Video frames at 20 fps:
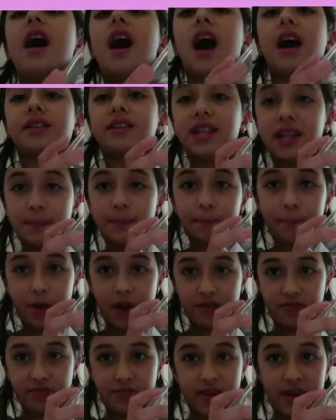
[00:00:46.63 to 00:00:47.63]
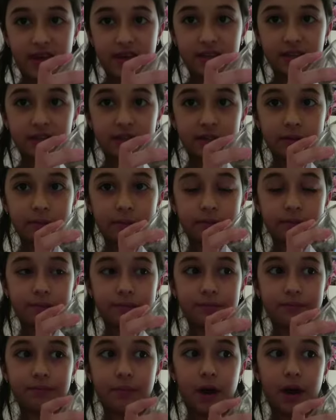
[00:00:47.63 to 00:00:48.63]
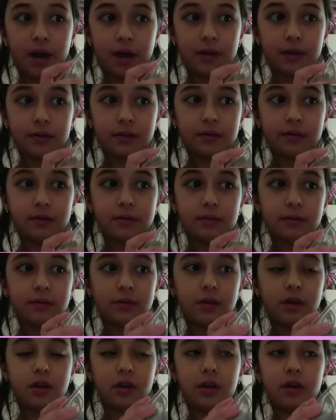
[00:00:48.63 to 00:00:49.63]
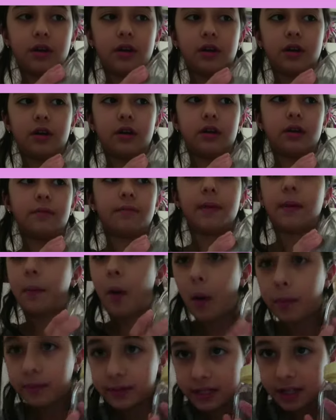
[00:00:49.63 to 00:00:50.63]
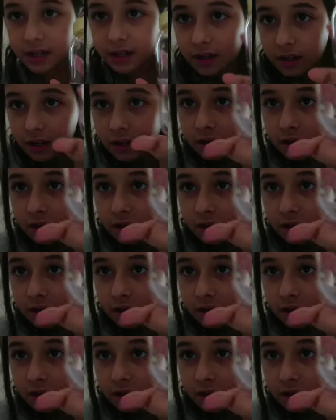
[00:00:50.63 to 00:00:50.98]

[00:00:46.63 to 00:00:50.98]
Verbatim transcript: I didn't put these. My uh, my mom did.